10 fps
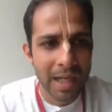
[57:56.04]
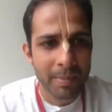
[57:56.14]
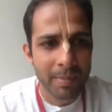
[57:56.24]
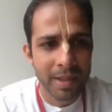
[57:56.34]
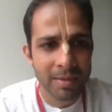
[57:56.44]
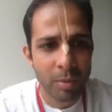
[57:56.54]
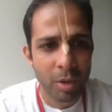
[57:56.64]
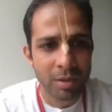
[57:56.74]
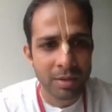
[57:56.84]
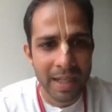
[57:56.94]
am unborn
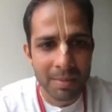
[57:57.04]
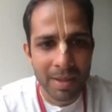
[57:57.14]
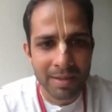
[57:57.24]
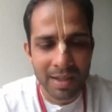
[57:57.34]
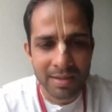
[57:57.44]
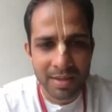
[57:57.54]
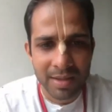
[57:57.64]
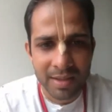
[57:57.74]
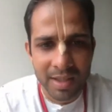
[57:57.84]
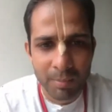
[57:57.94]
and my
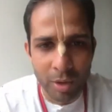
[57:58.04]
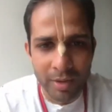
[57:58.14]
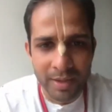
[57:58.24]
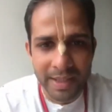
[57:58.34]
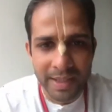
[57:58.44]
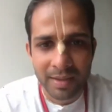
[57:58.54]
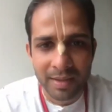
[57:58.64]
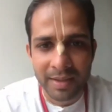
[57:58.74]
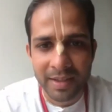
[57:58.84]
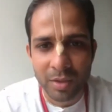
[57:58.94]
transcendental body never
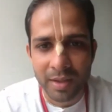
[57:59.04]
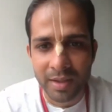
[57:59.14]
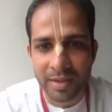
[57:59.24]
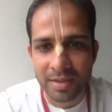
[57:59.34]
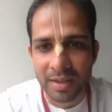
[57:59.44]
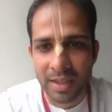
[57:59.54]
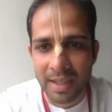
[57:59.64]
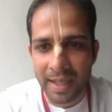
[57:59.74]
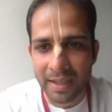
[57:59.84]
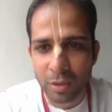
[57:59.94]
deteriorates,
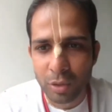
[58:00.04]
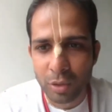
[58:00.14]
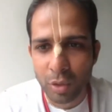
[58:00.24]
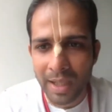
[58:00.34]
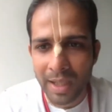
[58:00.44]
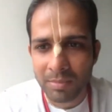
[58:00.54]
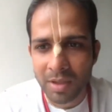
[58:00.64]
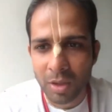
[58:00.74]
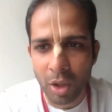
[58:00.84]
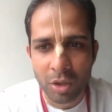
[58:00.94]
and although I am the
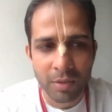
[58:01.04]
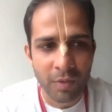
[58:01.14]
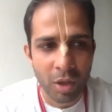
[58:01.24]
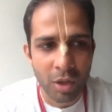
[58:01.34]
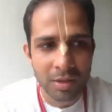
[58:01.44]
lord of all